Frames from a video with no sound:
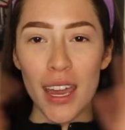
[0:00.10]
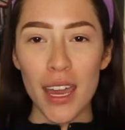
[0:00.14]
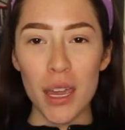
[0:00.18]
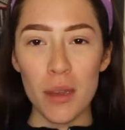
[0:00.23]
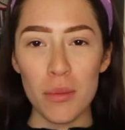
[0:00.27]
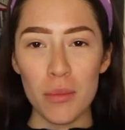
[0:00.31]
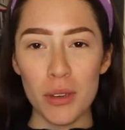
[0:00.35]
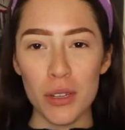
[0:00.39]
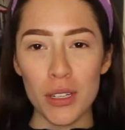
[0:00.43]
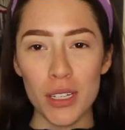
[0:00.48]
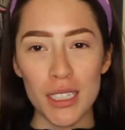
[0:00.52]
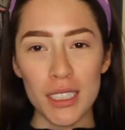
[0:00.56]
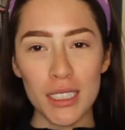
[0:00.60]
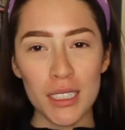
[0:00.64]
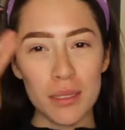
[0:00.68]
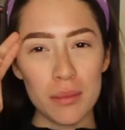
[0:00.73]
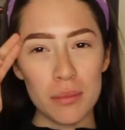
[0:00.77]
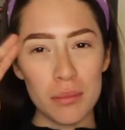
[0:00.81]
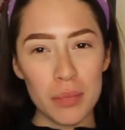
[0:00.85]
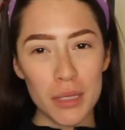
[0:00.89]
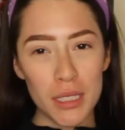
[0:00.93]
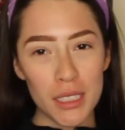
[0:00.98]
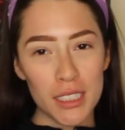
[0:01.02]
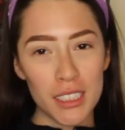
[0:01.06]
Hey beauties,
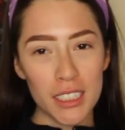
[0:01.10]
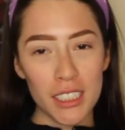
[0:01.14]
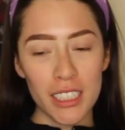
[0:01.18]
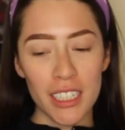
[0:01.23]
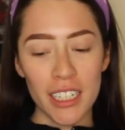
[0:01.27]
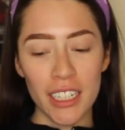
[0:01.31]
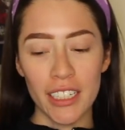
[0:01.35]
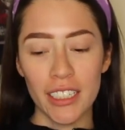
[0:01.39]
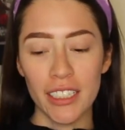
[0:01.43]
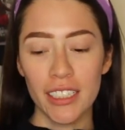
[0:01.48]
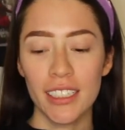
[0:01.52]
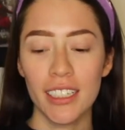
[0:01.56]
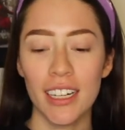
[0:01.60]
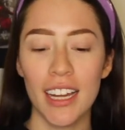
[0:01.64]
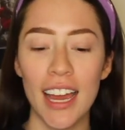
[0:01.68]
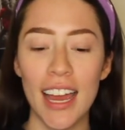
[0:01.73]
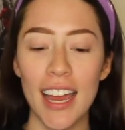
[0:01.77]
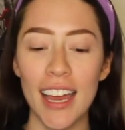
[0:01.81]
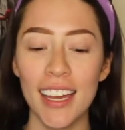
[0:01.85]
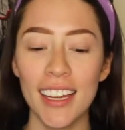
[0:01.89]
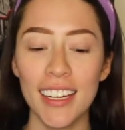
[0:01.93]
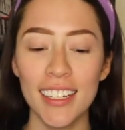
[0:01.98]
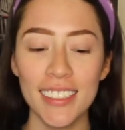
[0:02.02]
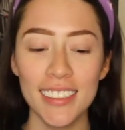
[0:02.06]
Beasley here,
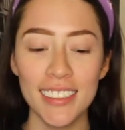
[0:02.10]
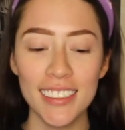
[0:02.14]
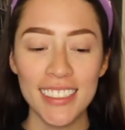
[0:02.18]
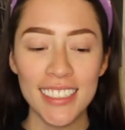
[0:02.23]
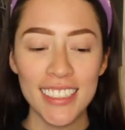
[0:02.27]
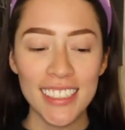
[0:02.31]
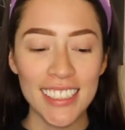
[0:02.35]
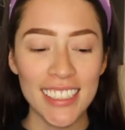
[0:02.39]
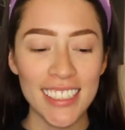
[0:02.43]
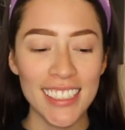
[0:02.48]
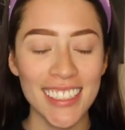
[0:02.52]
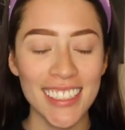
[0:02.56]
and